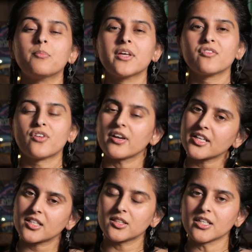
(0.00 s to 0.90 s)
being
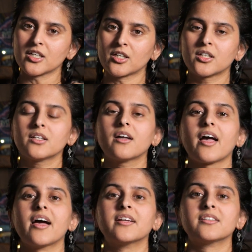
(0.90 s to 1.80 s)
very clear
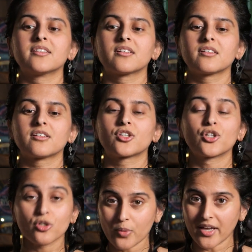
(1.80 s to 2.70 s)
and
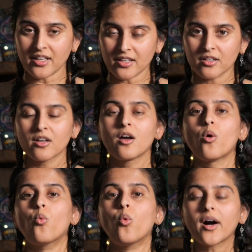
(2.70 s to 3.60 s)
curating
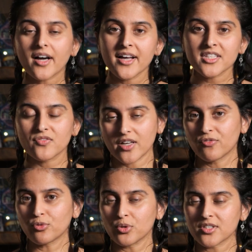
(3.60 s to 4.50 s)
what kinds of
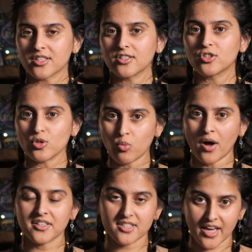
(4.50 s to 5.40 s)
influences you
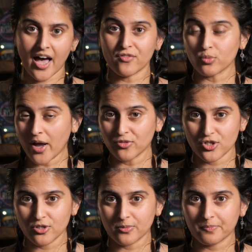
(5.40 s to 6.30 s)
want to have
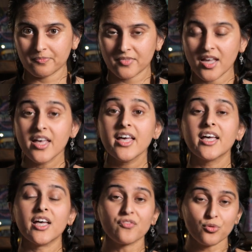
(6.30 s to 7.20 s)
around you.
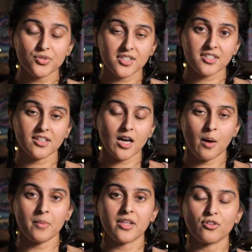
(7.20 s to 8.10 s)
Influences can
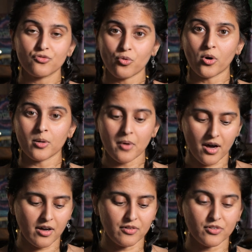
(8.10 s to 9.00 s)
come in the form
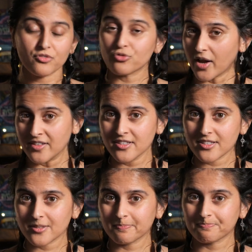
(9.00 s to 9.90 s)
of
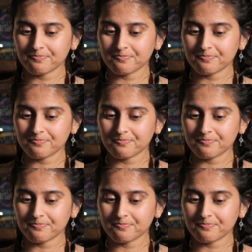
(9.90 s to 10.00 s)
friends,